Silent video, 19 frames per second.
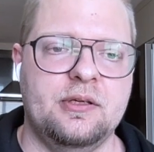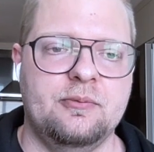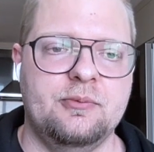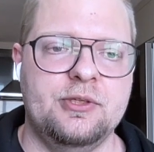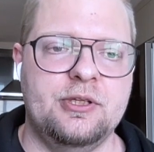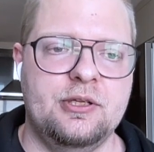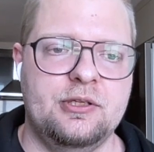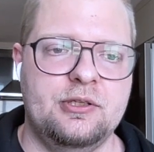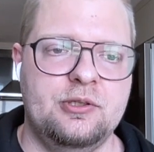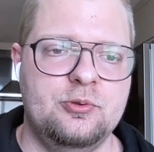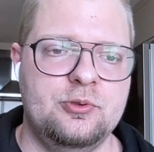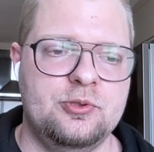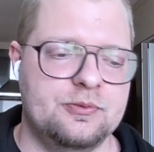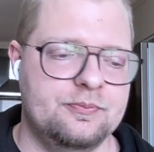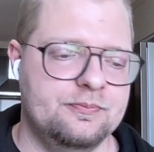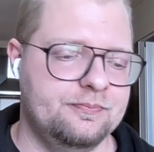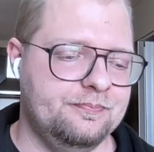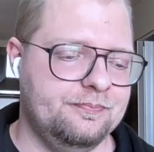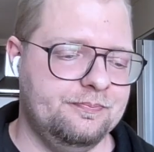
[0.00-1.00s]
with a
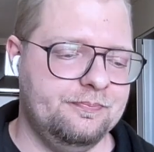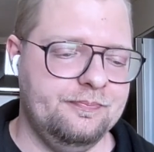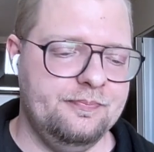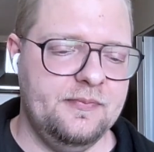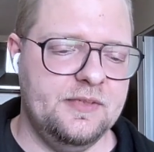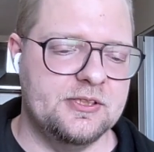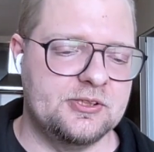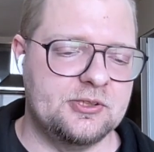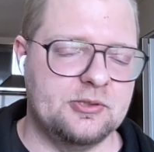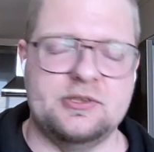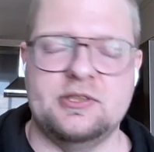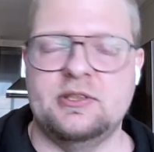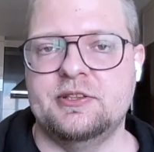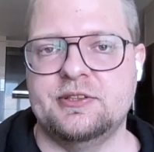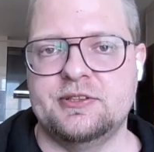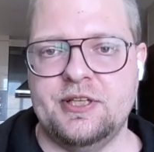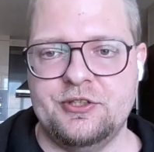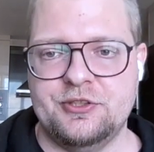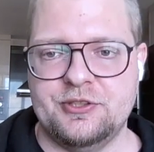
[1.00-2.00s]
huge
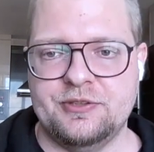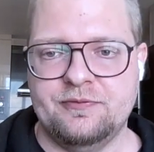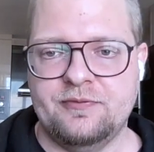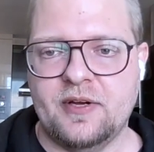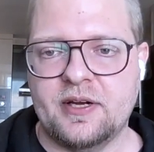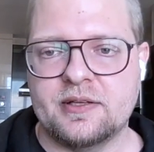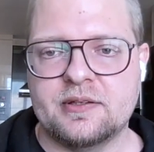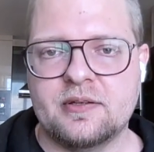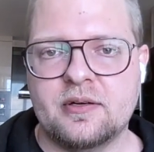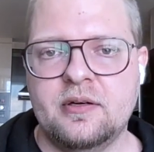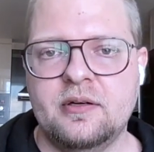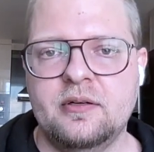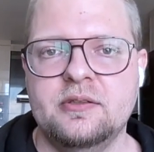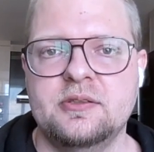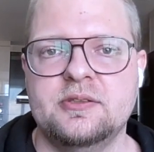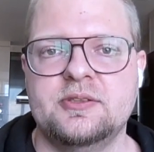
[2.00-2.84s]
socialization factor.